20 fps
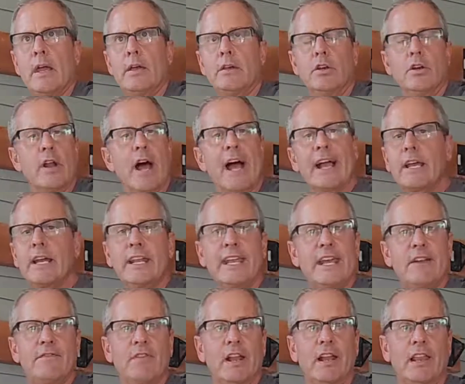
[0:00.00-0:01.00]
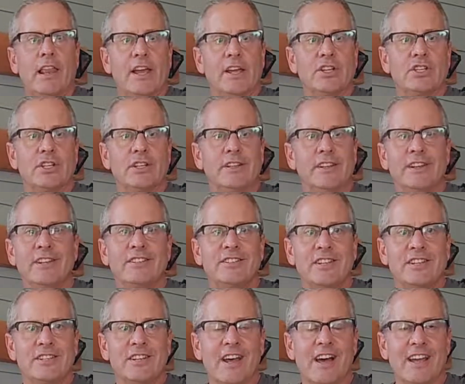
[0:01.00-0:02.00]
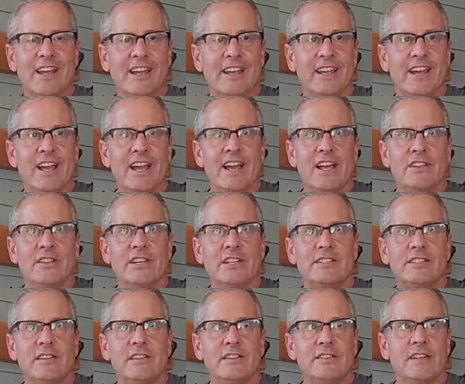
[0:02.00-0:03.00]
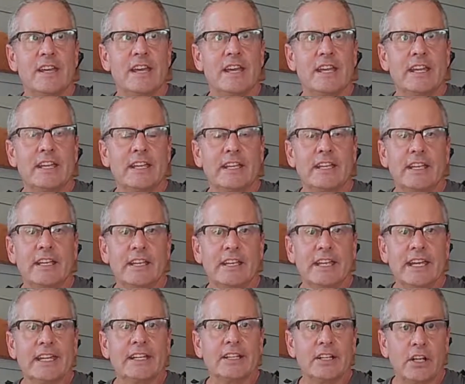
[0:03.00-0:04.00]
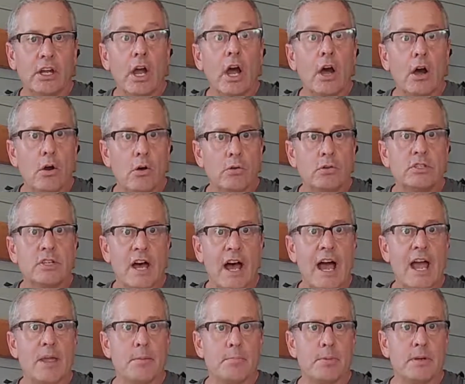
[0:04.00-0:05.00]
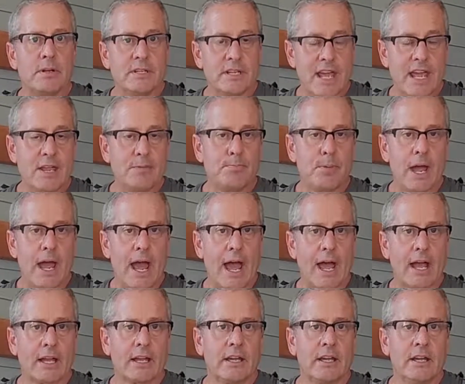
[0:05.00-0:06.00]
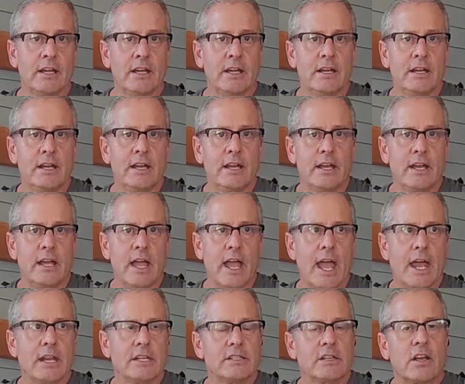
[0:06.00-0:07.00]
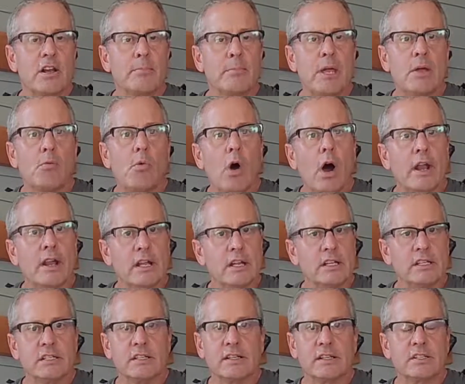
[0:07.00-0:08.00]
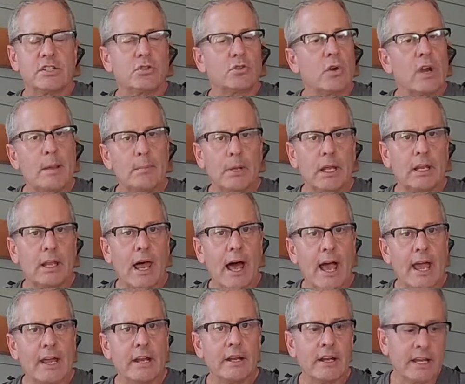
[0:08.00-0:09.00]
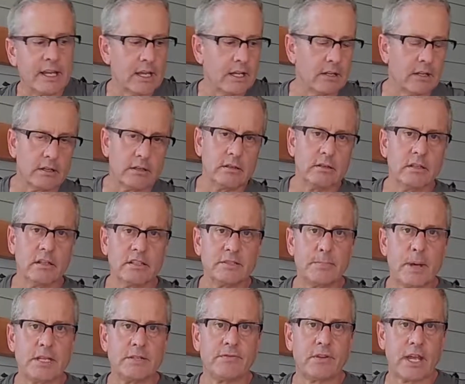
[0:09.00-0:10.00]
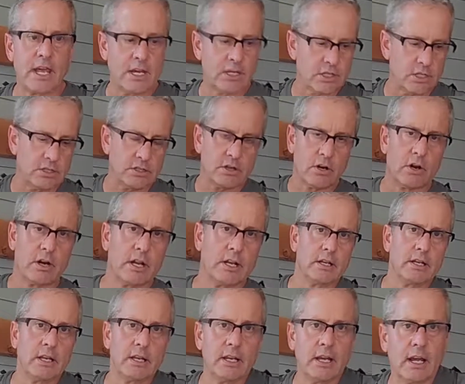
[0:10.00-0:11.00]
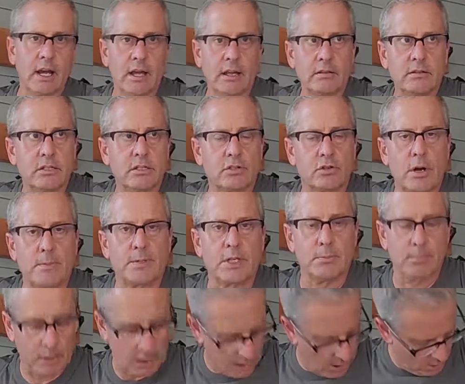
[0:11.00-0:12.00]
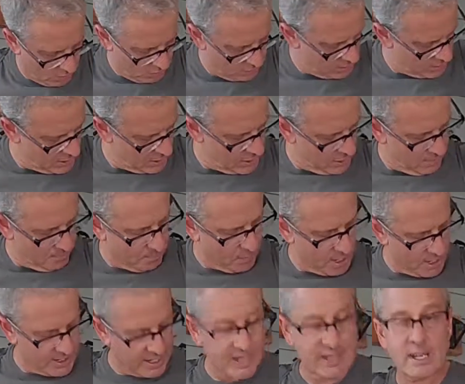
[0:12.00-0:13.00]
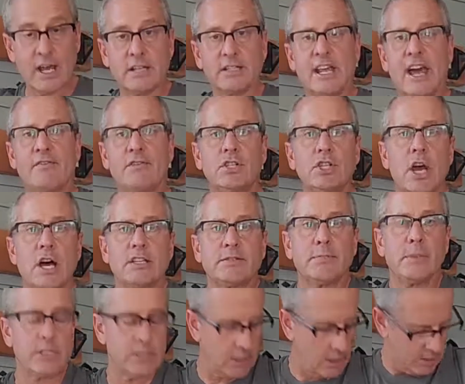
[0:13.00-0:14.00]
You're not going to get ventilation. This is a get and go type day pack, and it's going to be one that is extremely light. Again, the specifications are the description below, but it does have adjustments.